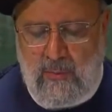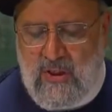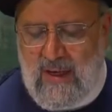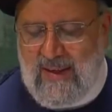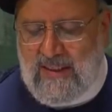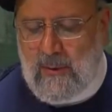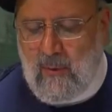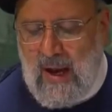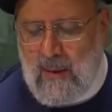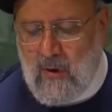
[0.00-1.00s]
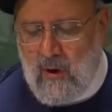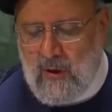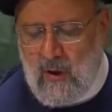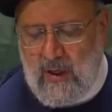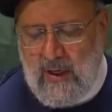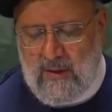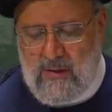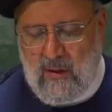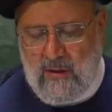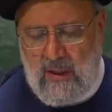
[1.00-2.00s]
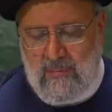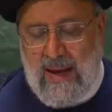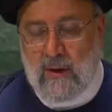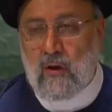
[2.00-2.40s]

this process needs to be strengthened